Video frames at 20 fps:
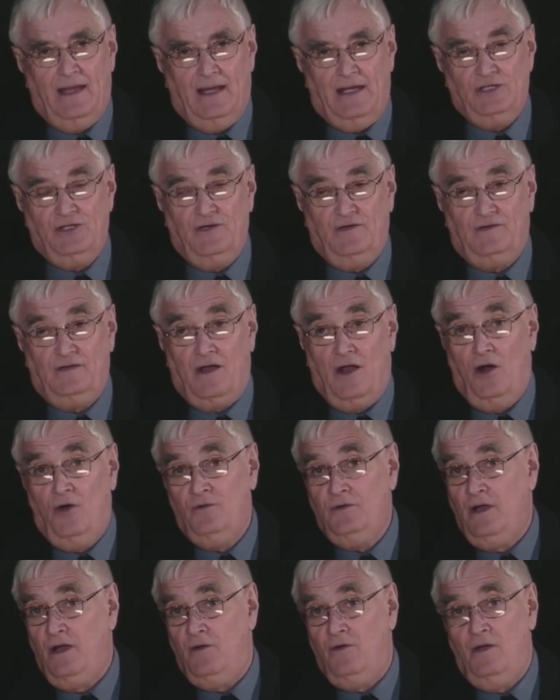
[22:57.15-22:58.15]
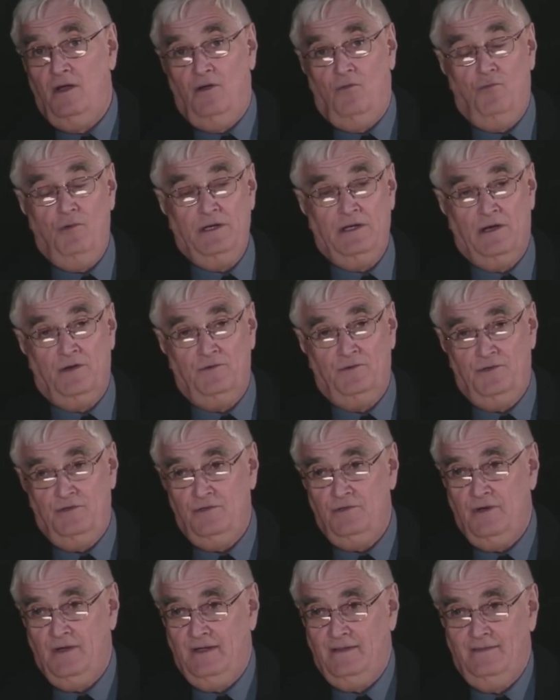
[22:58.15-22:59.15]
And she said, oh, no, we don't
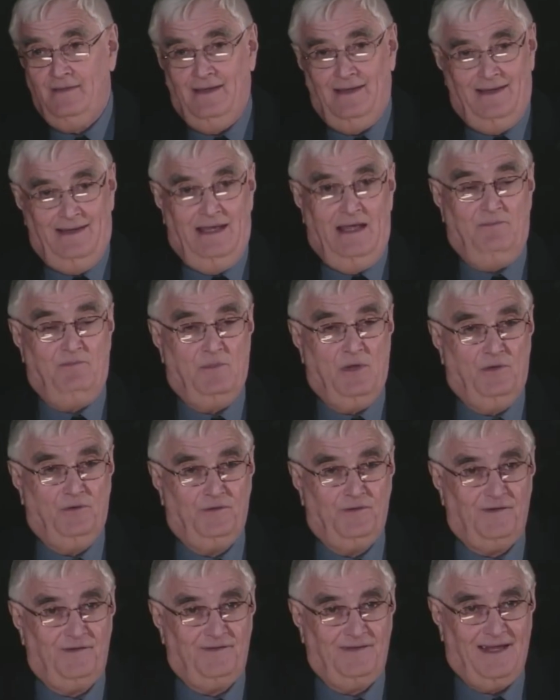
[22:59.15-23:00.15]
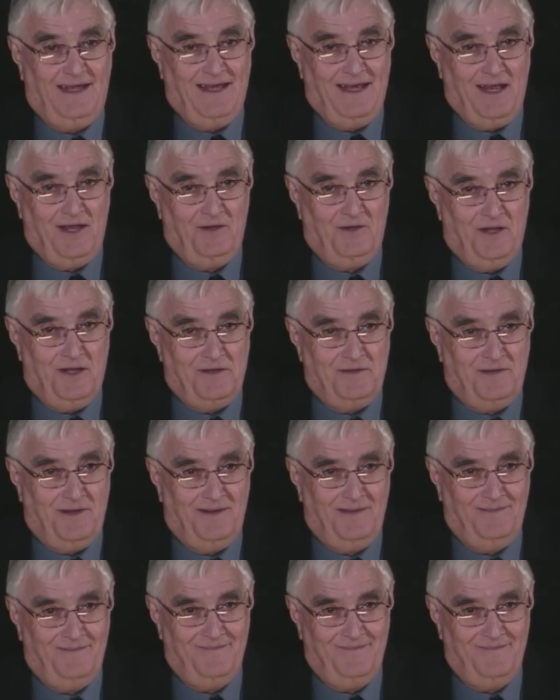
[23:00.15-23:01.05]
do hypnosis in England.